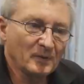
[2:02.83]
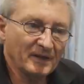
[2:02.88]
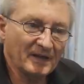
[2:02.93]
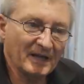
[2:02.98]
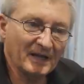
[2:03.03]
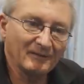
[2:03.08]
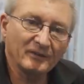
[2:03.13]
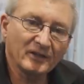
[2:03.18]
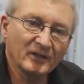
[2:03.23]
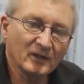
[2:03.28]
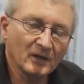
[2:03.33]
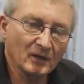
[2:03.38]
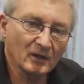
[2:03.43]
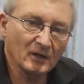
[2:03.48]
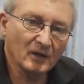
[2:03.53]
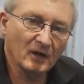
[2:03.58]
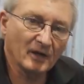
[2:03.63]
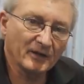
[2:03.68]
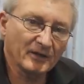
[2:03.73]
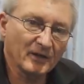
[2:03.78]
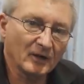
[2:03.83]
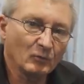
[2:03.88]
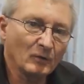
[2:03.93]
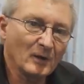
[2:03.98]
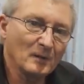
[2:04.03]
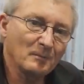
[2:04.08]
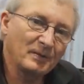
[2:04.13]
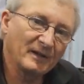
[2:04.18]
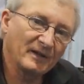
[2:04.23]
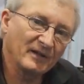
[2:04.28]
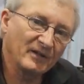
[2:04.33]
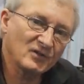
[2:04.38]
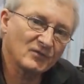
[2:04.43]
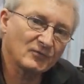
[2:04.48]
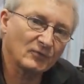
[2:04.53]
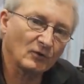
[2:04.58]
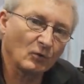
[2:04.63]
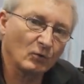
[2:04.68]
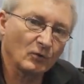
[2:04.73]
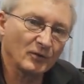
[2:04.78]
be having it on our webpage
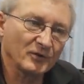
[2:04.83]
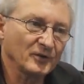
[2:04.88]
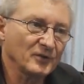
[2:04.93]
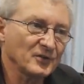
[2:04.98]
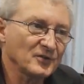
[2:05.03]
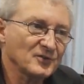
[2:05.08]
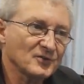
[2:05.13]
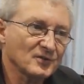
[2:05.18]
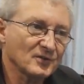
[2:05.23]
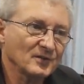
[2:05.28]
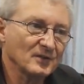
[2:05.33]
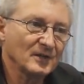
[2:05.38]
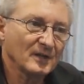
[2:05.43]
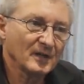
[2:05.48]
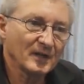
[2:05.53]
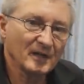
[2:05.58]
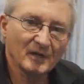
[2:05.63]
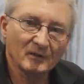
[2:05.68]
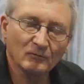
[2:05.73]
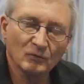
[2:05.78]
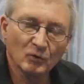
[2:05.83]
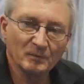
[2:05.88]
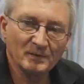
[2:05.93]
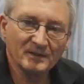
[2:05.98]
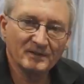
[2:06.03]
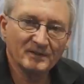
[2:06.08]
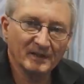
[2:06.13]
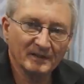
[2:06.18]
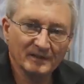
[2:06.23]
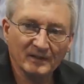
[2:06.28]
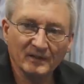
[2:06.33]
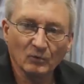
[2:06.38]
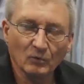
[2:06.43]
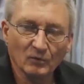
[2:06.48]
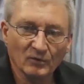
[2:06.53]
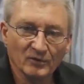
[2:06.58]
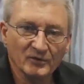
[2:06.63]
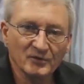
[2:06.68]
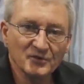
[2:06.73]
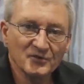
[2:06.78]
for orders, and we'll be taking
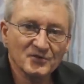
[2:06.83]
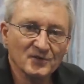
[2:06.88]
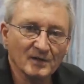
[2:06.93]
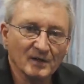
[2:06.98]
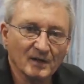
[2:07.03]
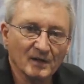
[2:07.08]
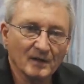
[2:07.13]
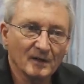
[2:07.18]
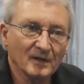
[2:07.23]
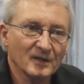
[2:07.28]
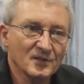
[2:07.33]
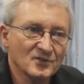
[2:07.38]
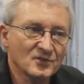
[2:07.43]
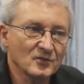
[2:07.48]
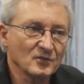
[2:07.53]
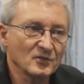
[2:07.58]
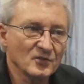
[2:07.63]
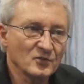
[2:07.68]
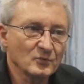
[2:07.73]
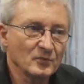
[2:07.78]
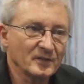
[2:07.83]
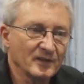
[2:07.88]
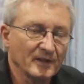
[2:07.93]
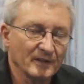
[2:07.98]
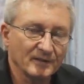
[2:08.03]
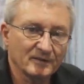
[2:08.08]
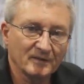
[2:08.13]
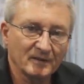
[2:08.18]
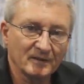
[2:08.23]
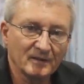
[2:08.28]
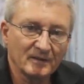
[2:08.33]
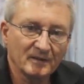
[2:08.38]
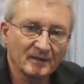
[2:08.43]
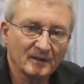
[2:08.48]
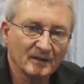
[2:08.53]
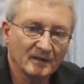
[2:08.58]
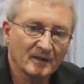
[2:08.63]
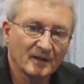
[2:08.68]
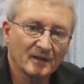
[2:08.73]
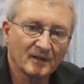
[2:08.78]
orders uh, as soon as we get the
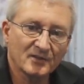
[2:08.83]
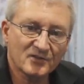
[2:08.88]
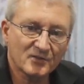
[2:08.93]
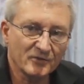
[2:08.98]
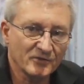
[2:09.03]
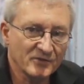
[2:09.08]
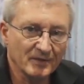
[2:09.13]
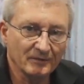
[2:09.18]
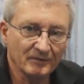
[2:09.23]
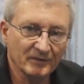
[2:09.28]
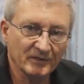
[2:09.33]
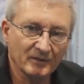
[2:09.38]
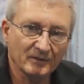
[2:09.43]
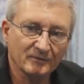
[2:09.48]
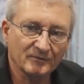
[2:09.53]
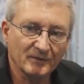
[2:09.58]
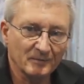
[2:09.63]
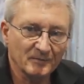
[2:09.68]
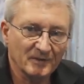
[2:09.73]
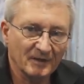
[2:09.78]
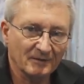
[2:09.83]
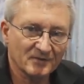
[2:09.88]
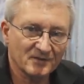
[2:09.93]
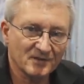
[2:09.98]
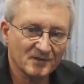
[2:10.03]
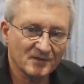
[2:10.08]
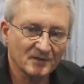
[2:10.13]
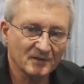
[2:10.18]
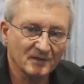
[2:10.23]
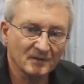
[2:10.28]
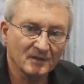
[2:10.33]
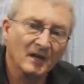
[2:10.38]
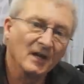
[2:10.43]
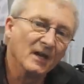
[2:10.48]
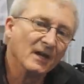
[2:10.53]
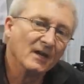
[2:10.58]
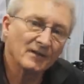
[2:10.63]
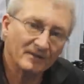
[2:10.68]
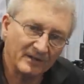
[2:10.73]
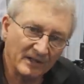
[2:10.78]
uh, certificate from the
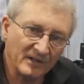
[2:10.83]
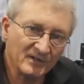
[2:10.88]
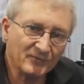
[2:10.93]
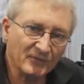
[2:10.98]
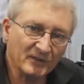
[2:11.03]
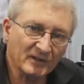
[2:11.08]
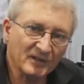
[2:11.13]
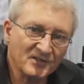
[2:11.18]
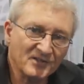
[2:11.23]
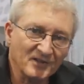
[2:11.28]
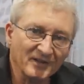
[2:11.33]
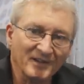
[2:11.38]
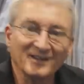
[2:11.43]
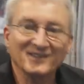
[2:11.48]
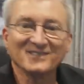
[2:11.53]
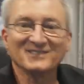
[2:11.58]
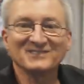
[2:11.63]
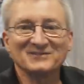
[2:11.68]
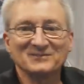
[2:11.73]
FCC. Thanks for listening.